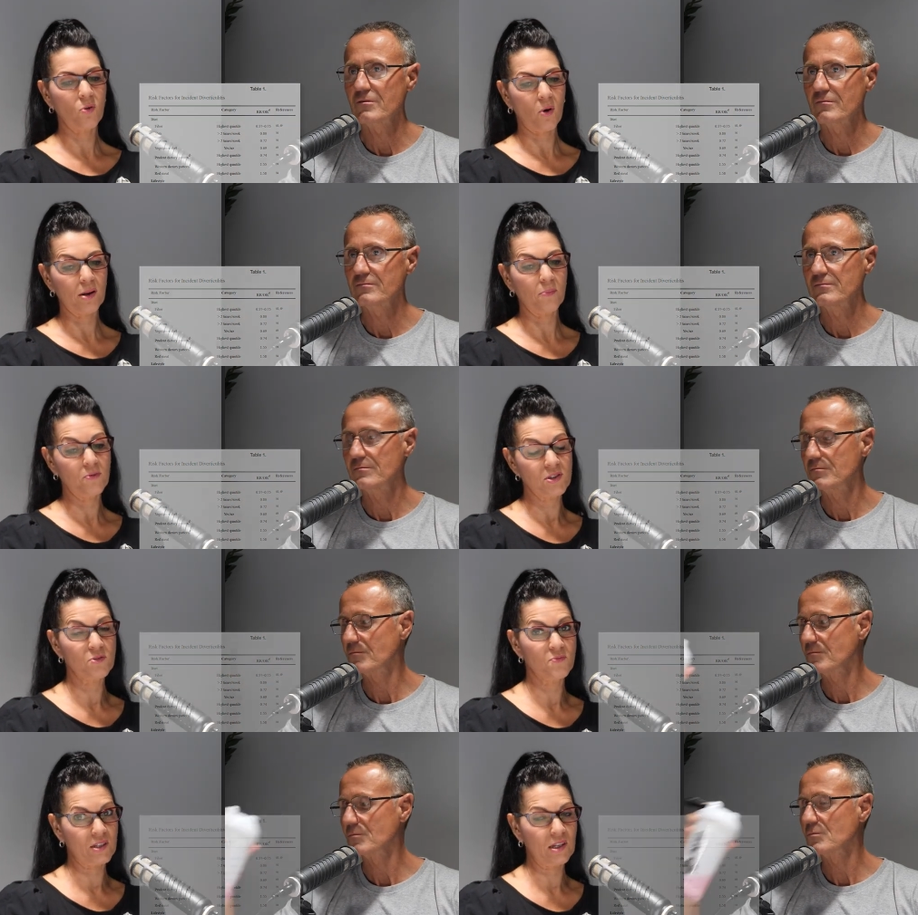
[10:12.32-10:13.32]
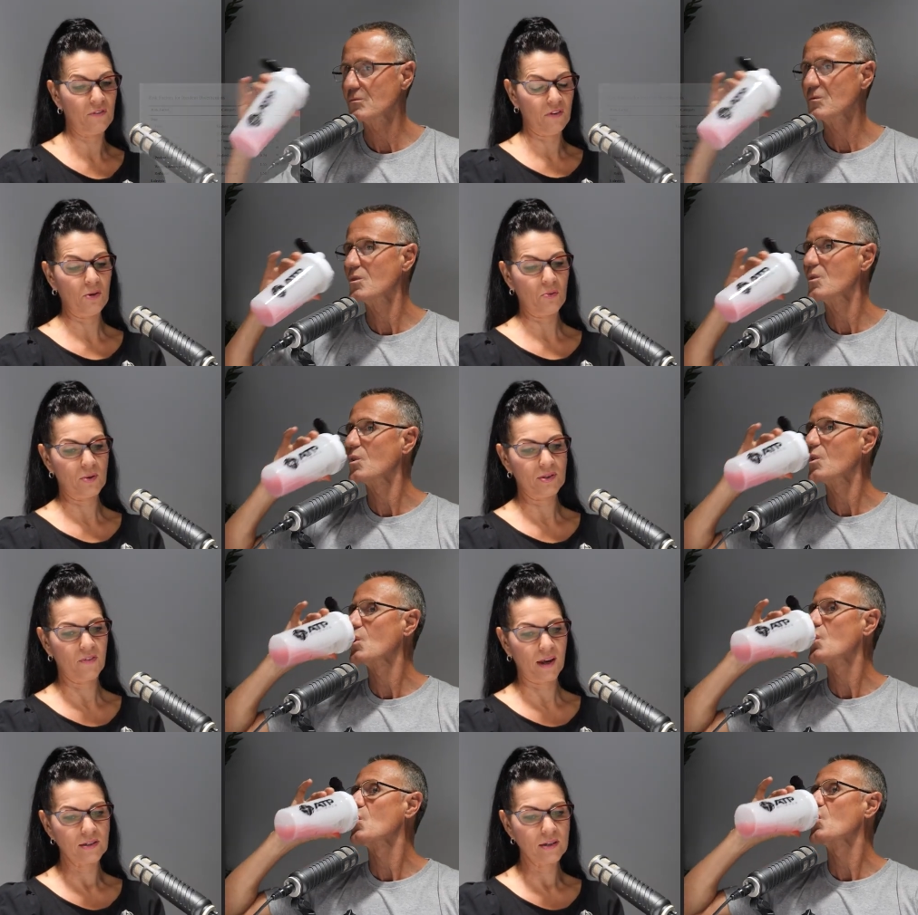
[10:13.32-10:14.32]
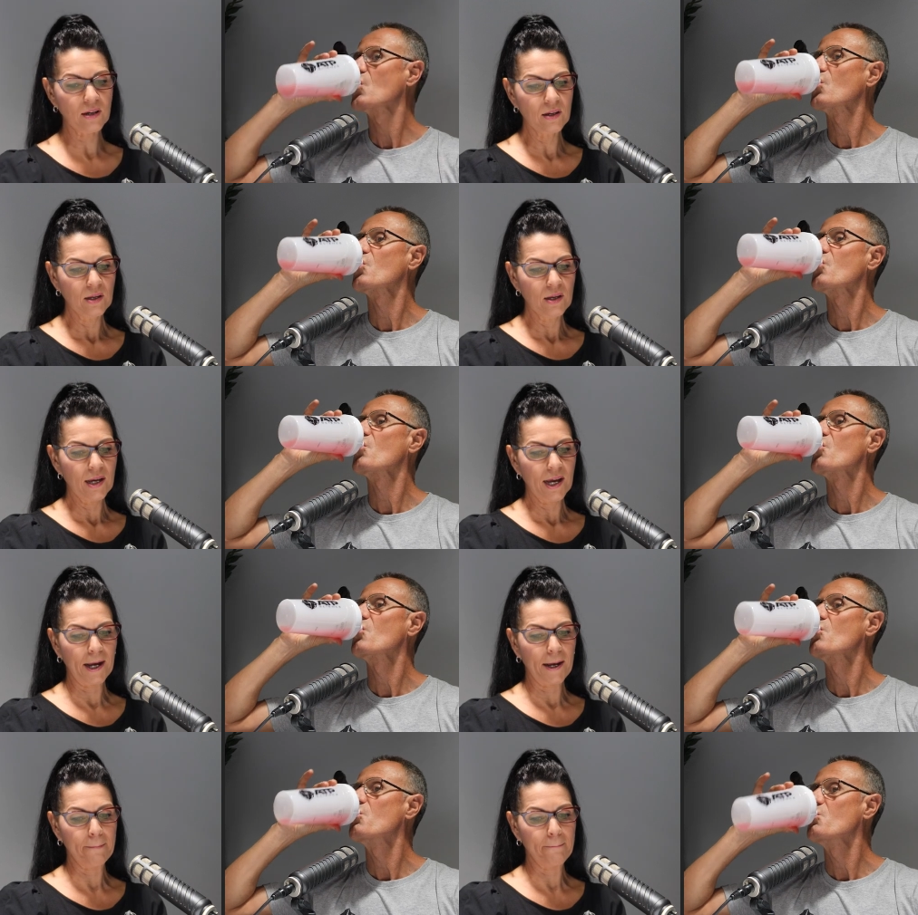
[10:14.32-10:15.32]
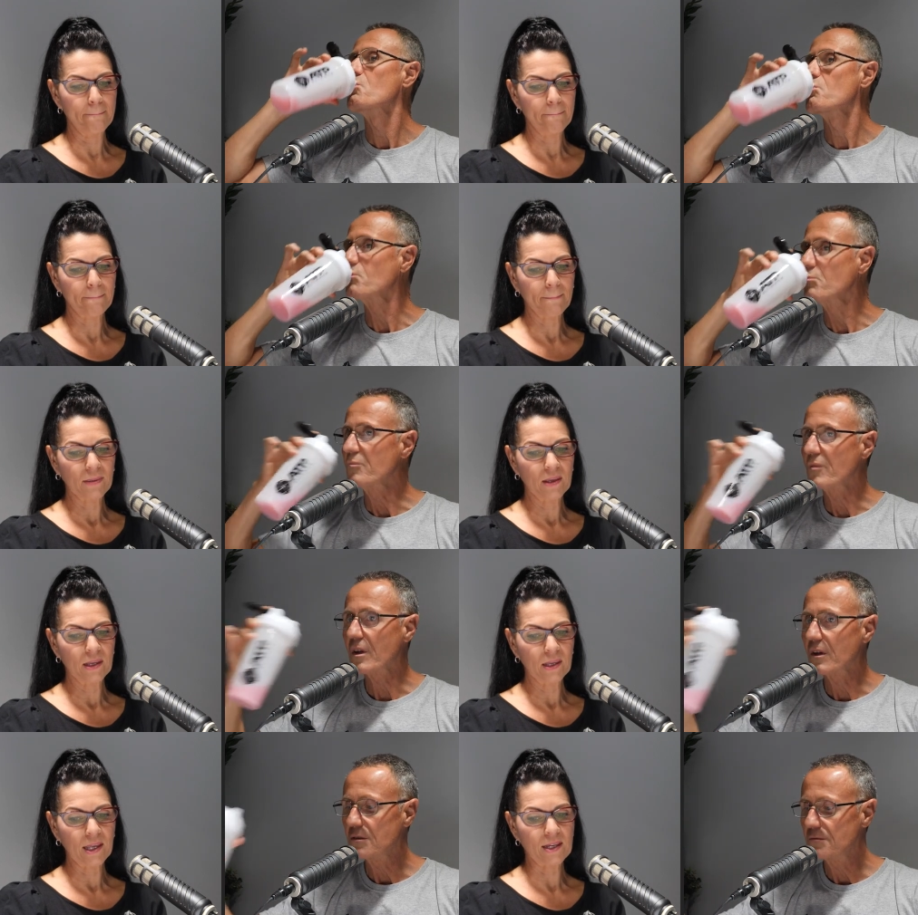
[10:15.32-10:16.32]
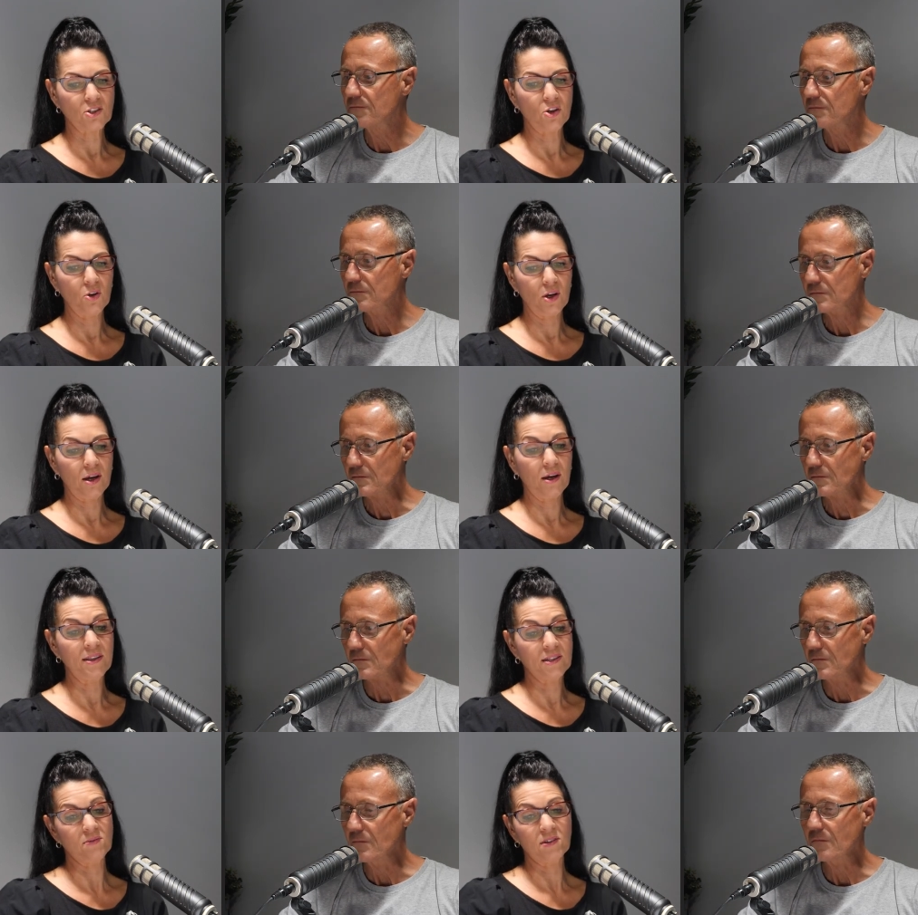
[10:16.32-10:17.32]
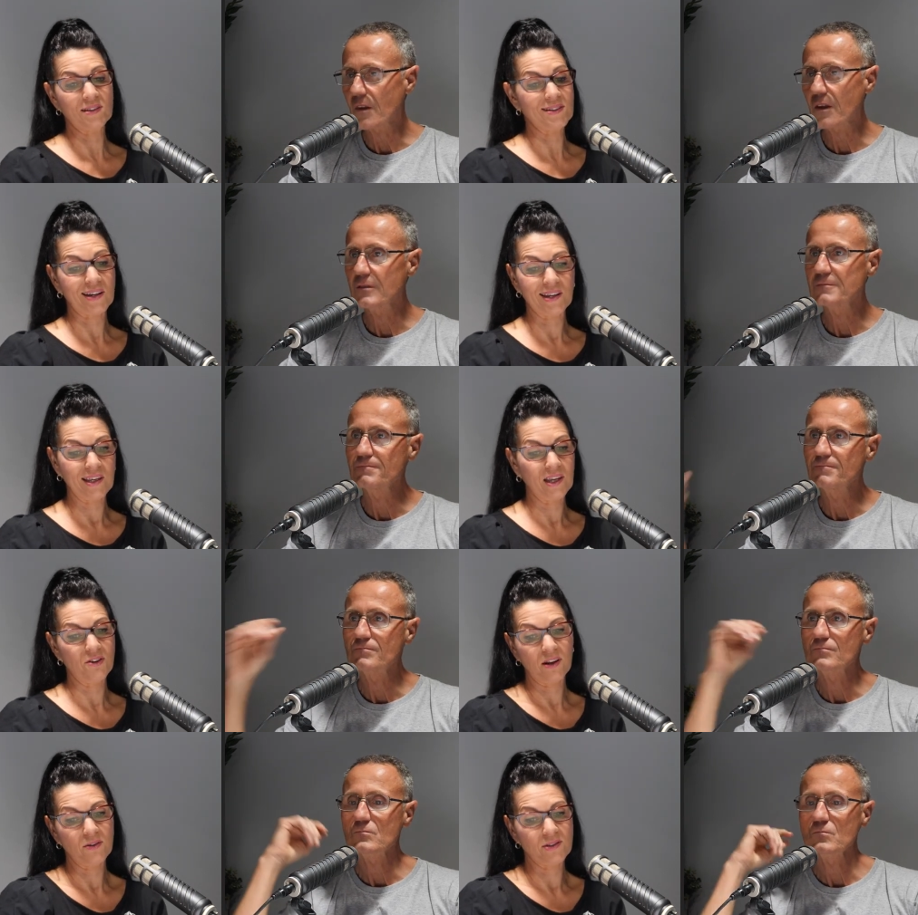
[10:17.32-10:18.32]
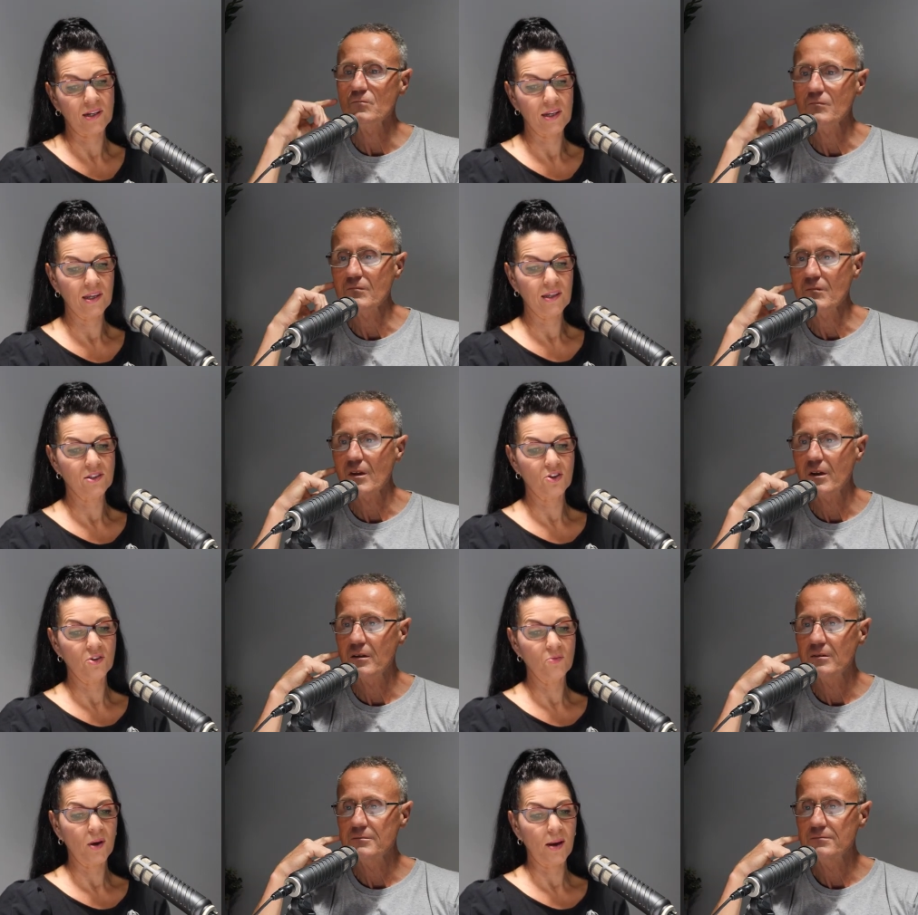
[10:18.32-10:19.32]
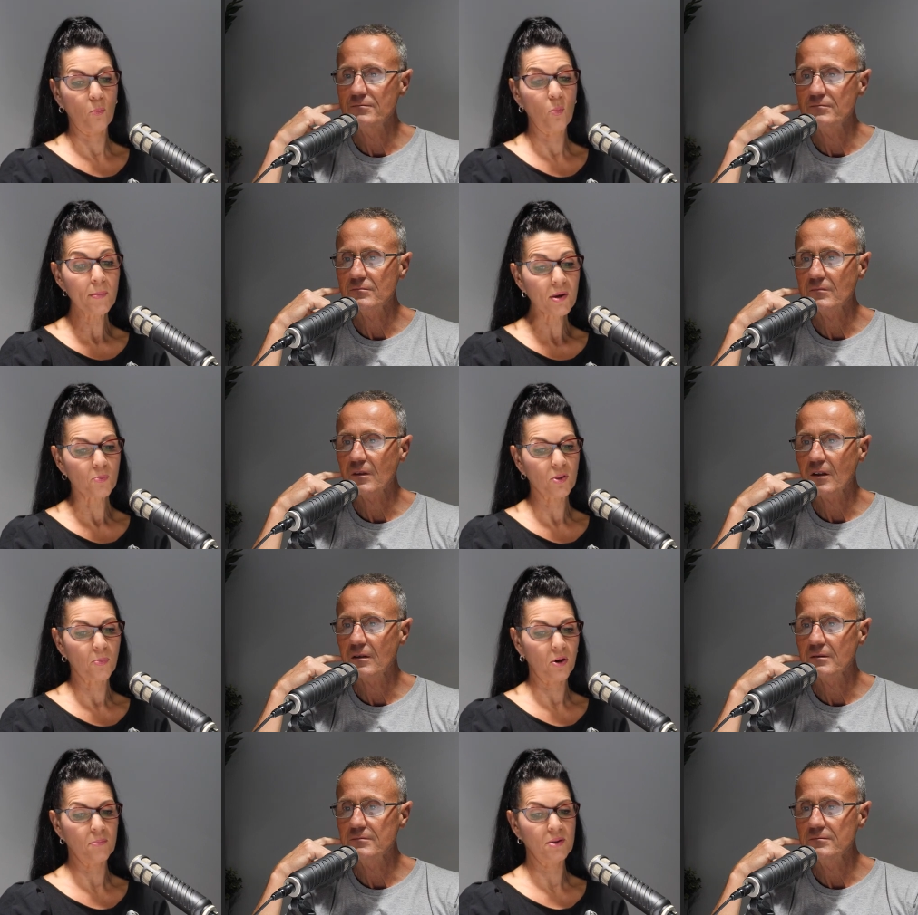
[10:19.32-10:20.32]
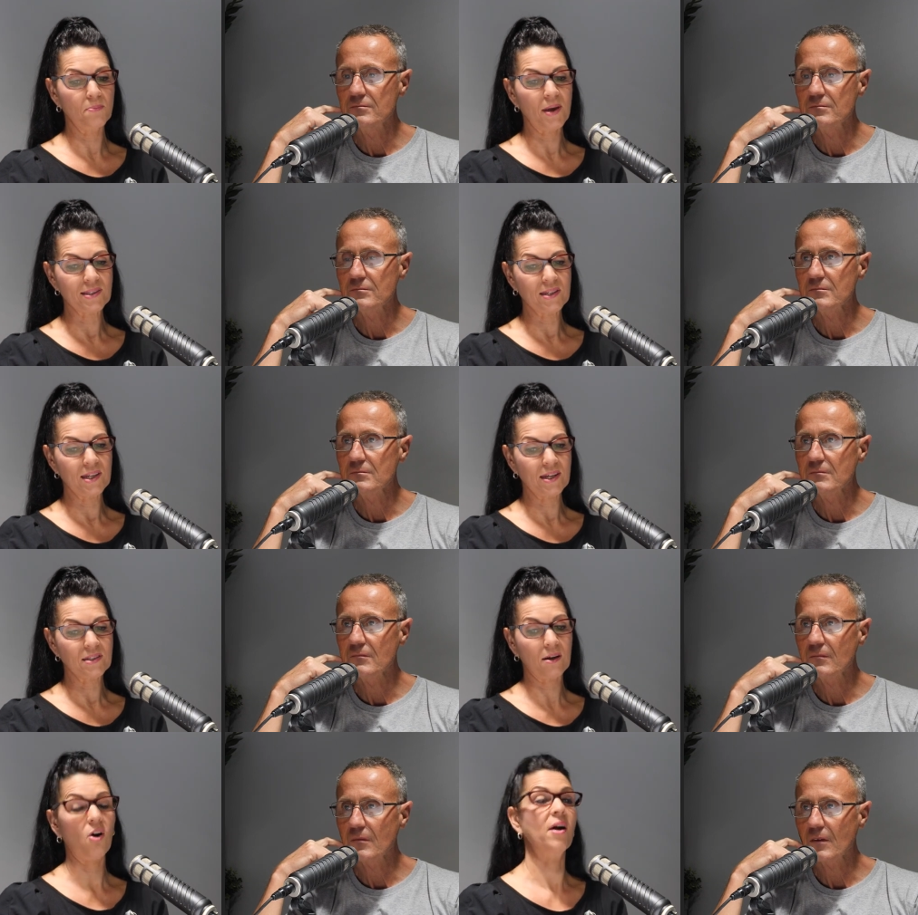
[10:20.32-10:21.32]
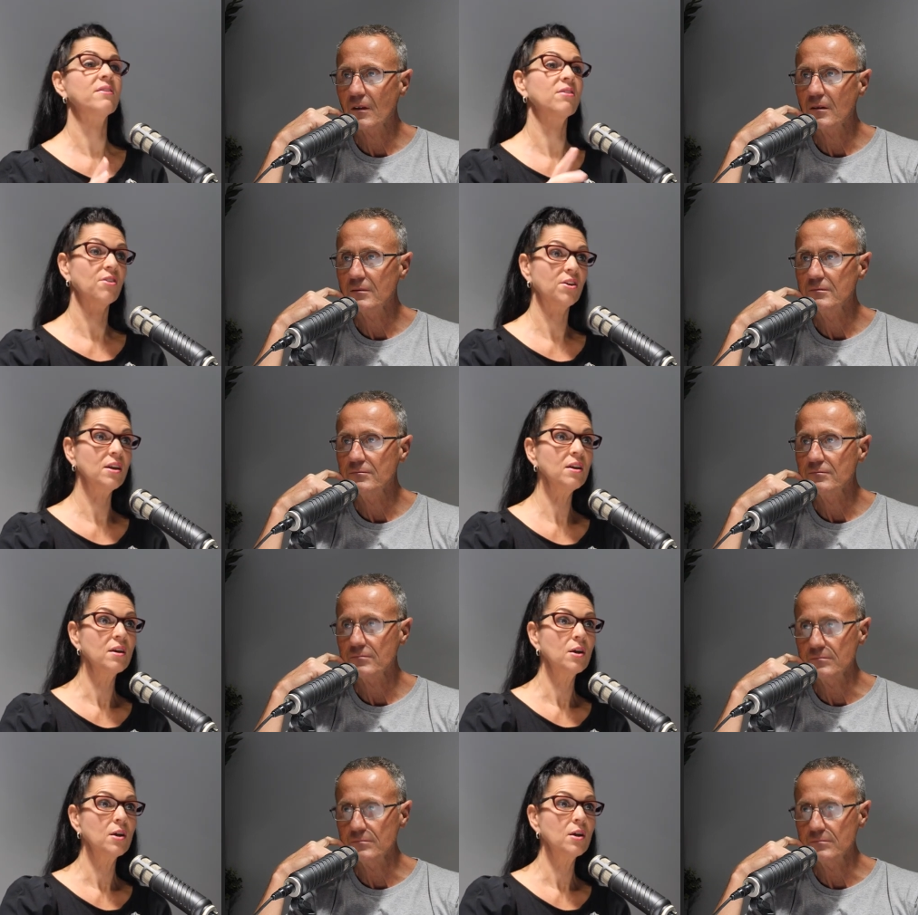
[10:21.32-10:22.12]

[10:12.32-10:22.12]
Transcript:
Speaker 1: quite a significant risk factor. Um, yeah, so uh, there's there's a study here, another study here. So um, women with a body mass index higher than 30